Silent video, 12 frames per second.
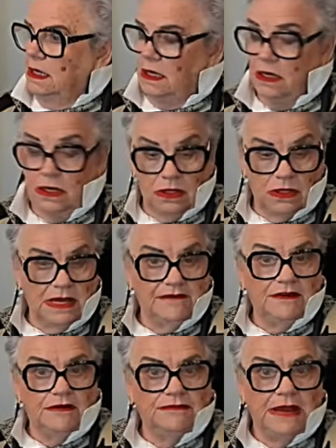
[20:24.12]
Oh,
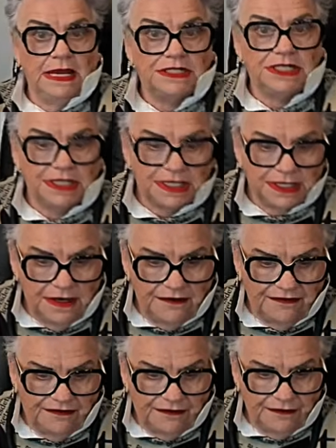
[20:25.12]
have I ranted
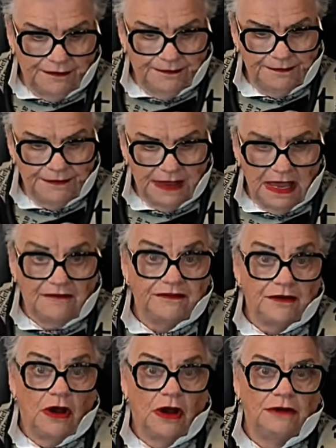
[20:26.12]
enough?
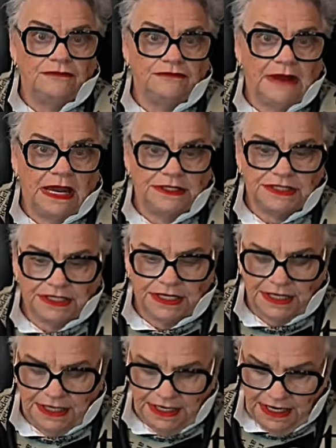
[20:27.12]
Have I ranted
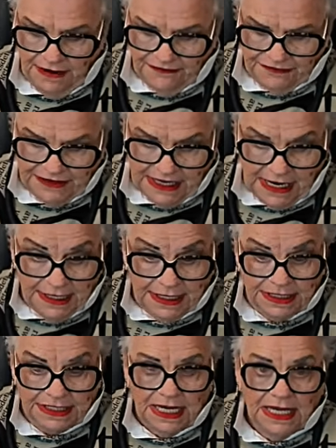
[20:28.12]
enough,
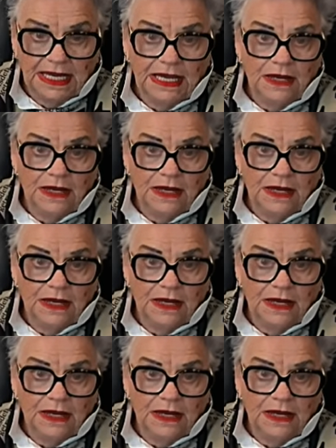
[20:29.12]
darlings?